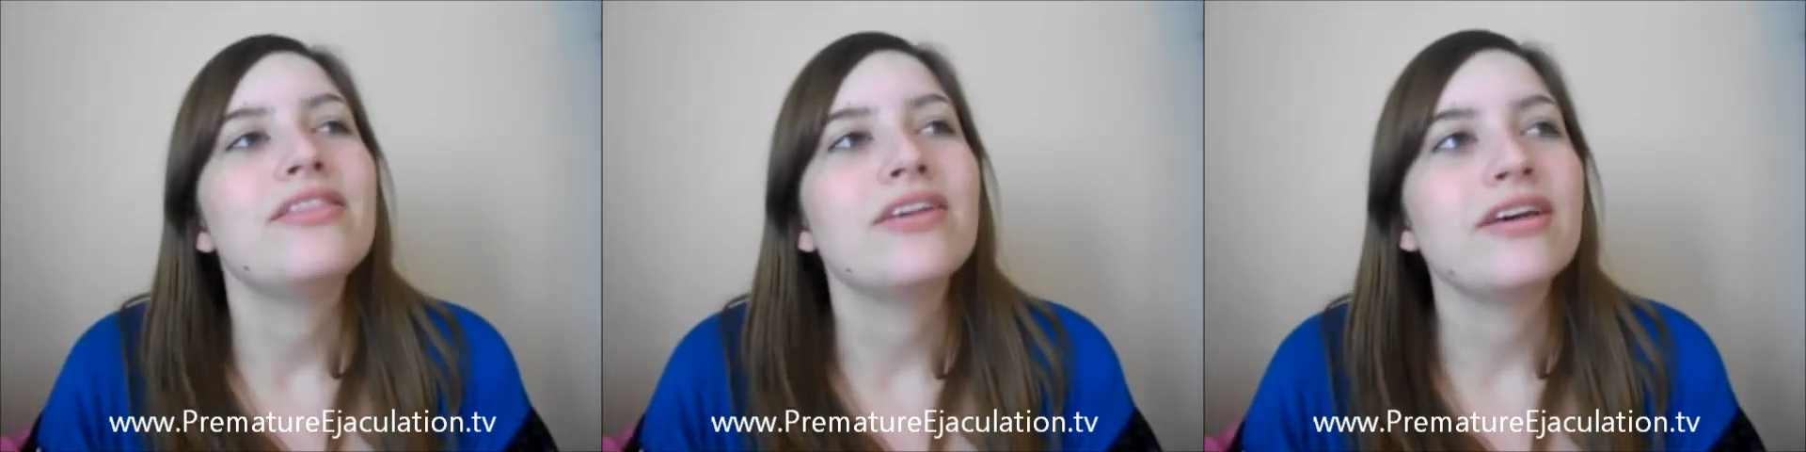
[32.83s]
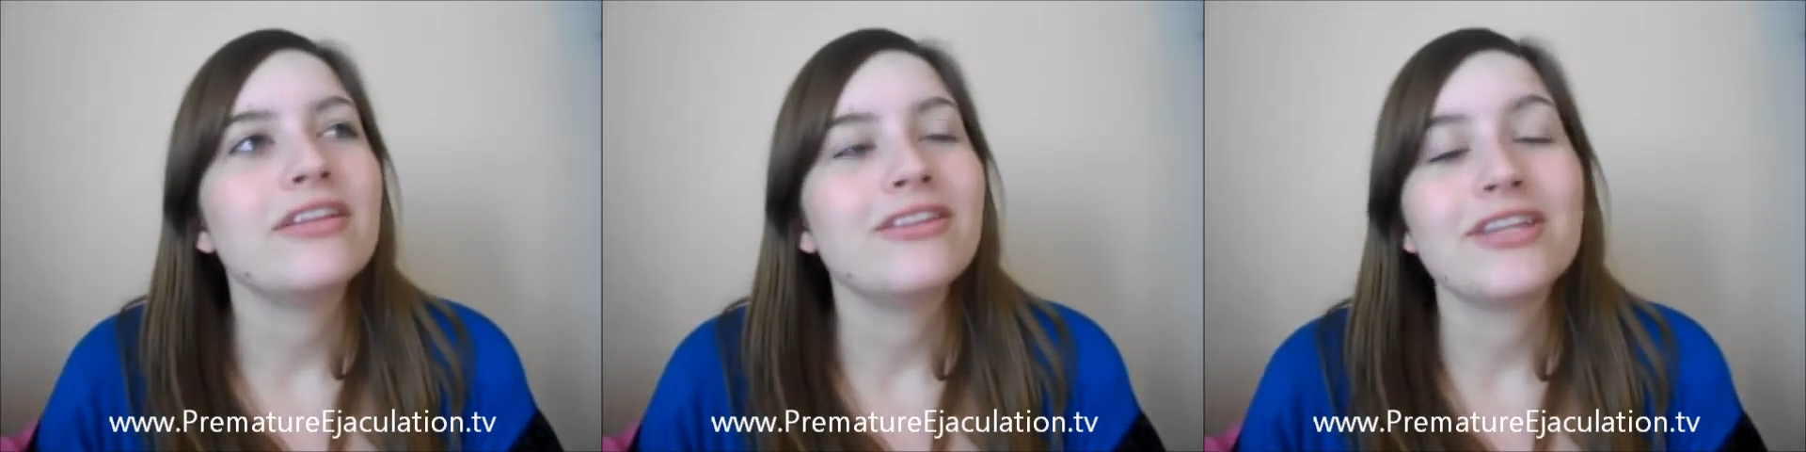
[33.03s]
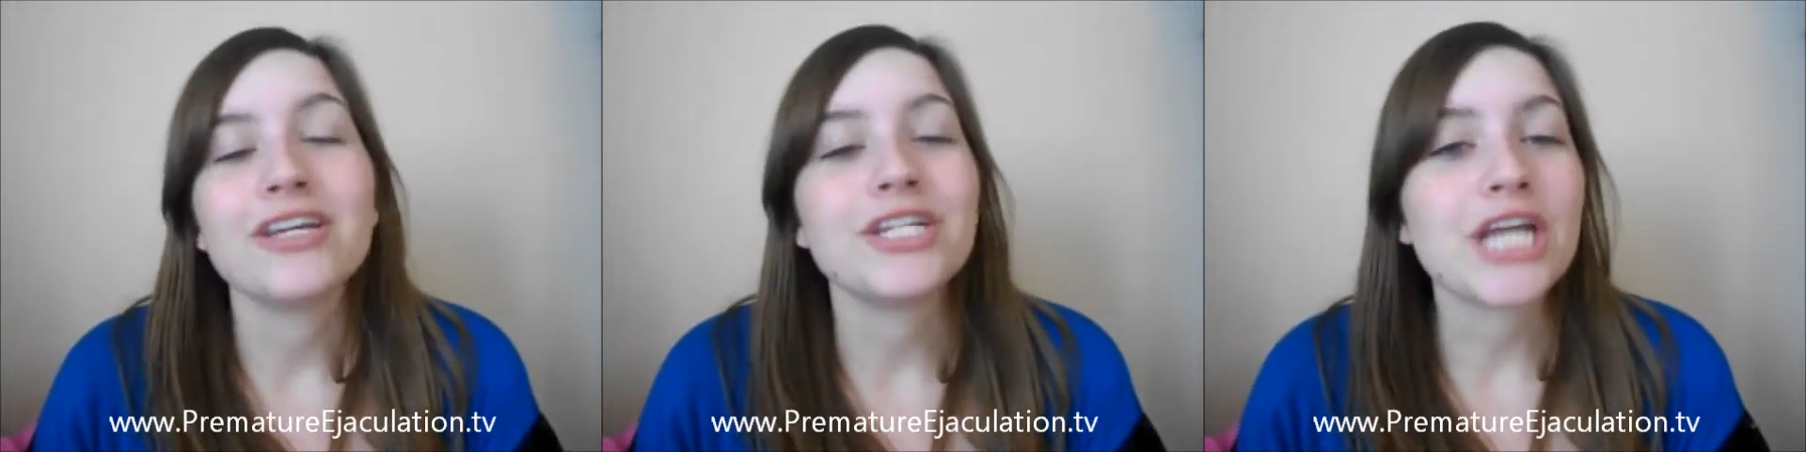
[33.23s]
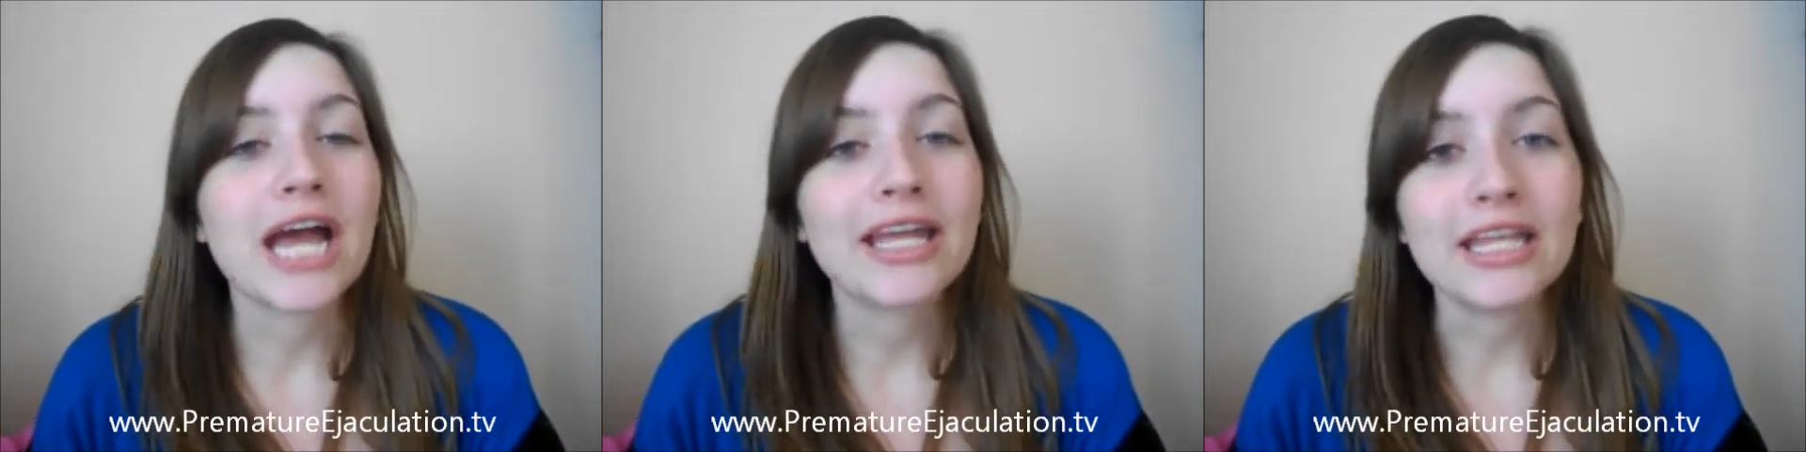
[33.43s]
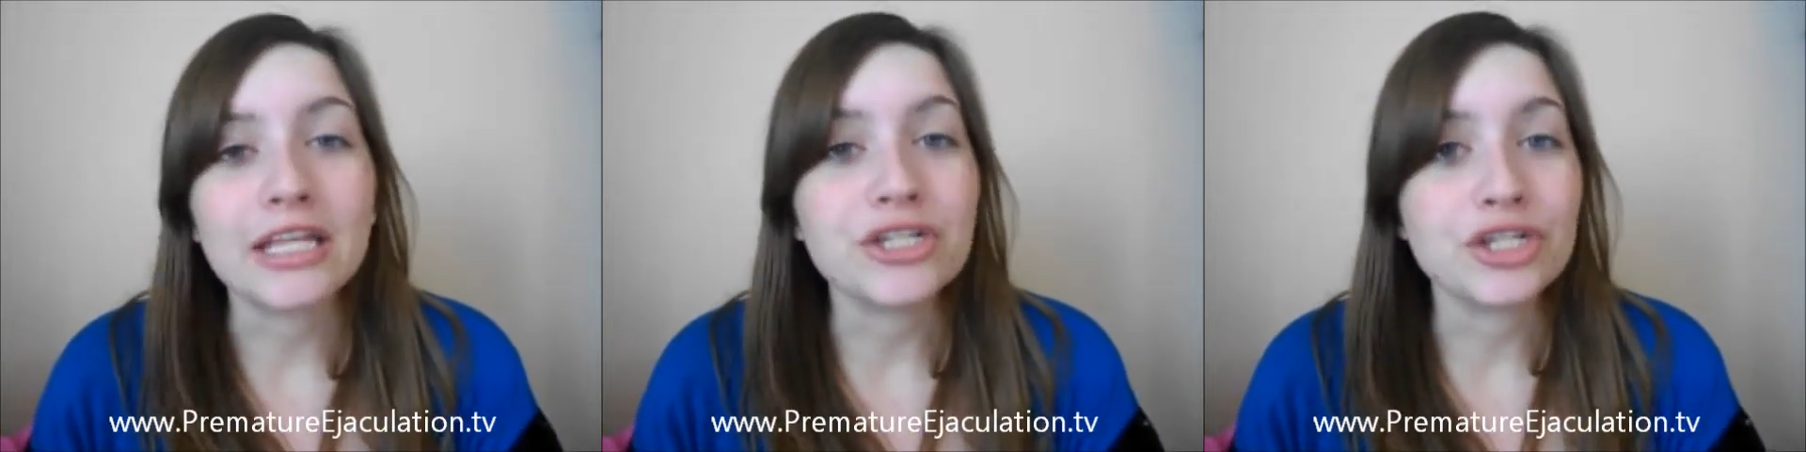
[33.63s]
the the
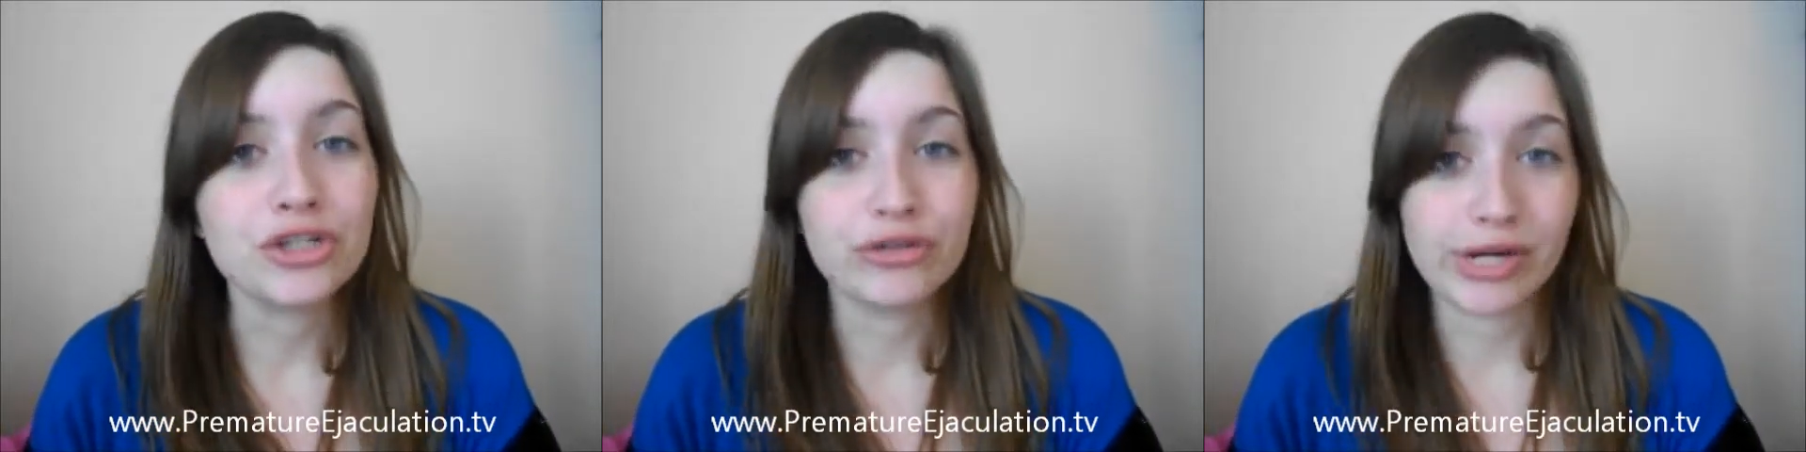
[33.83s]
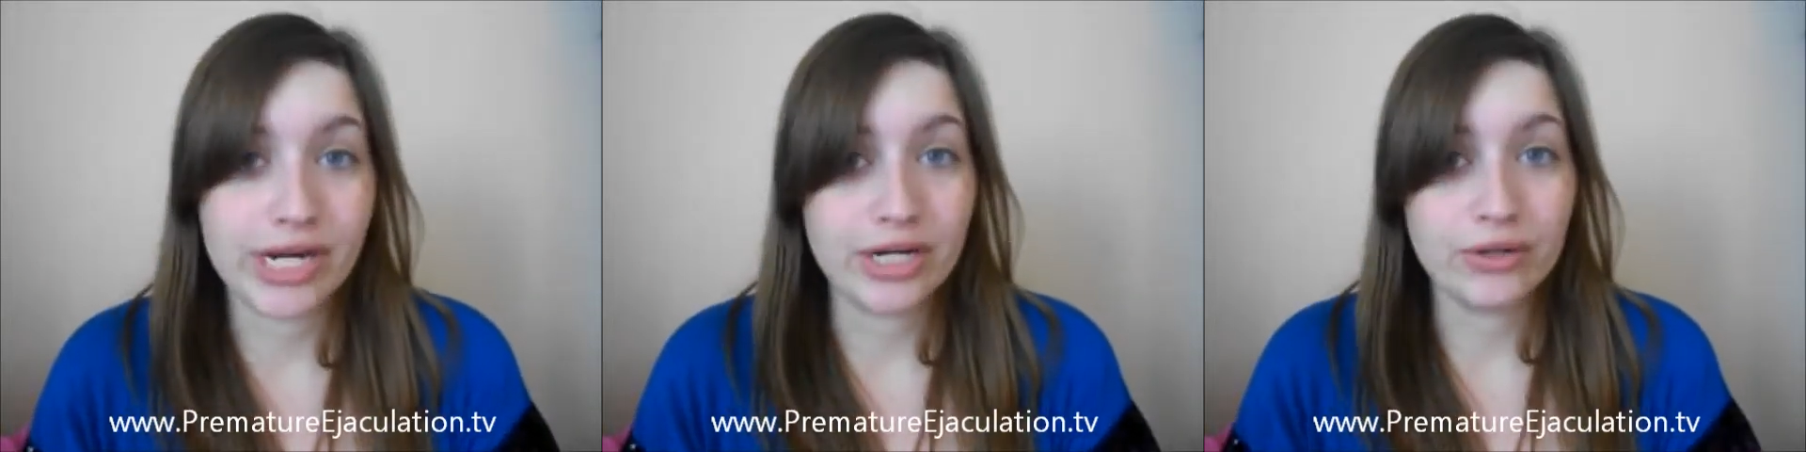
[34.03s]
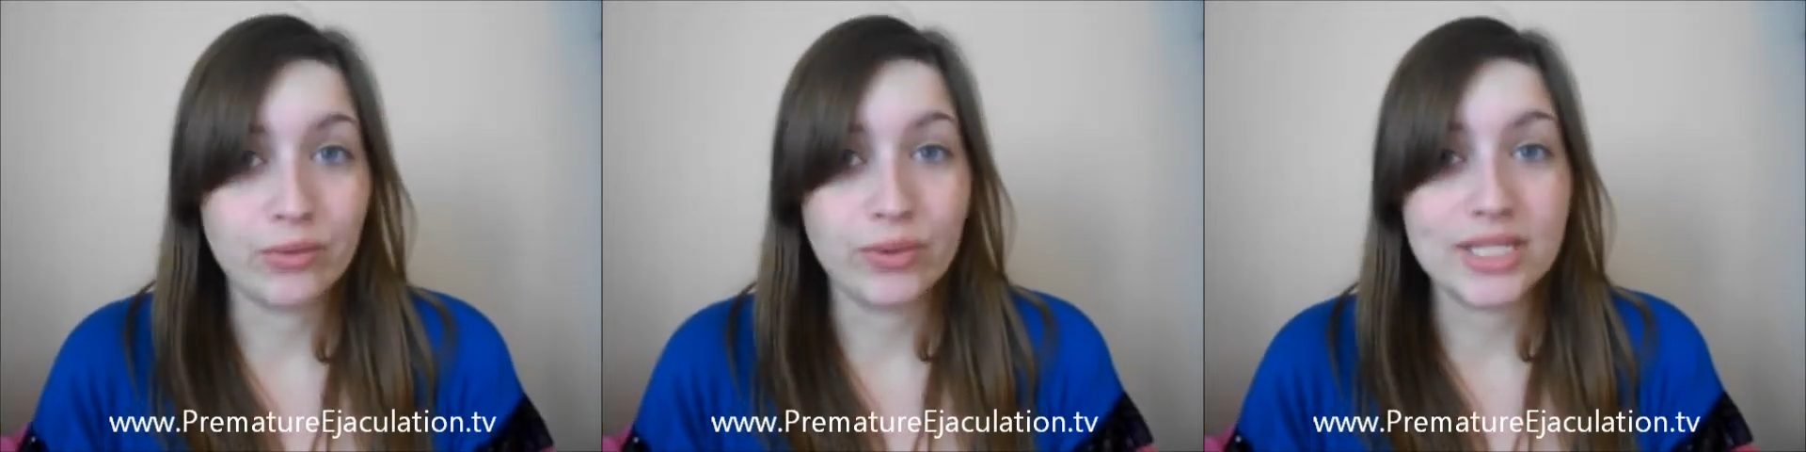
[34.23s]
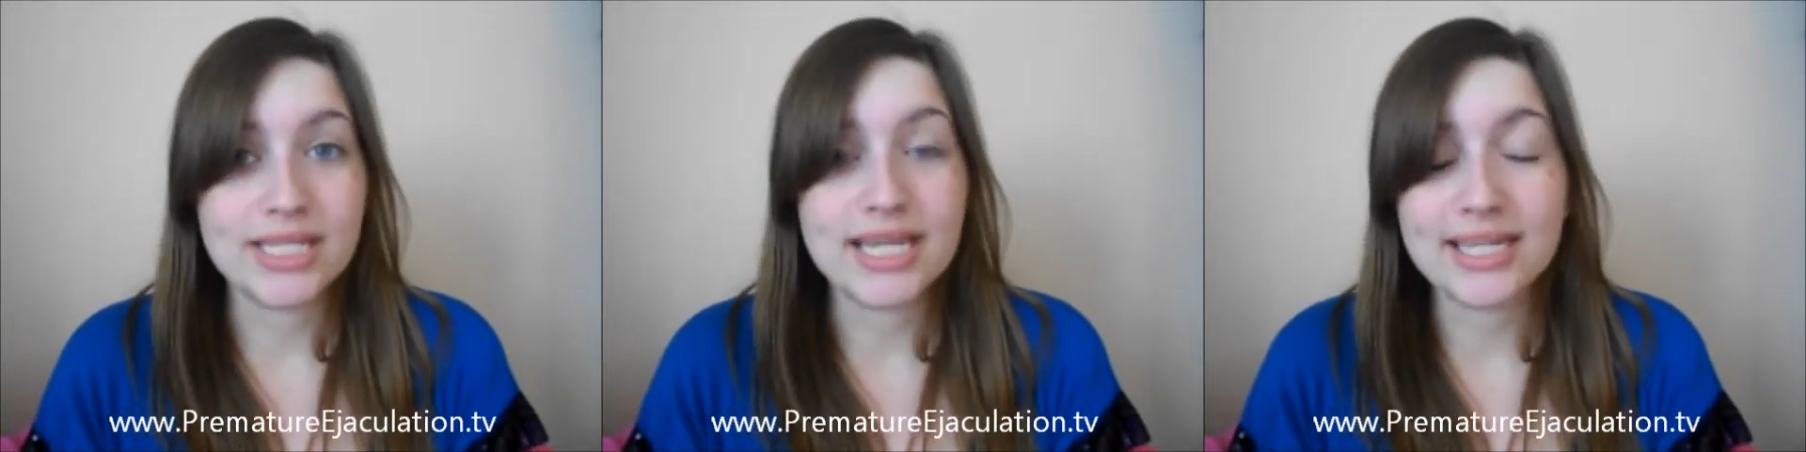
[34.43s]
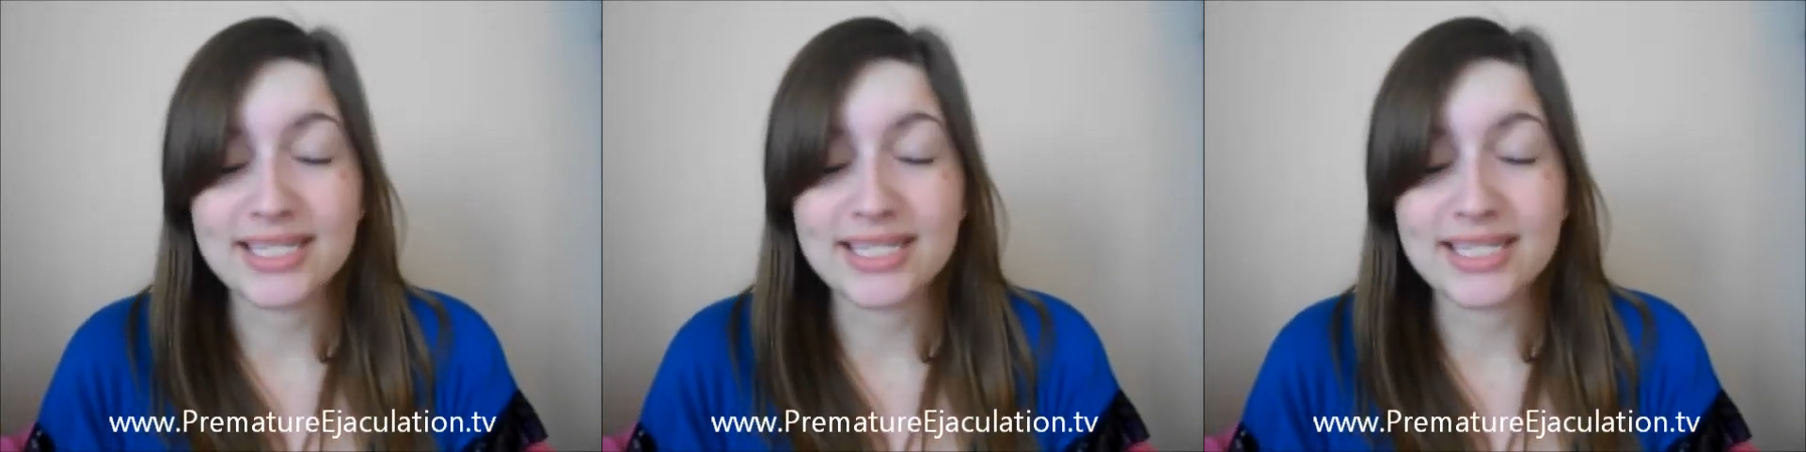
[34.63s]
ejaculation trainer was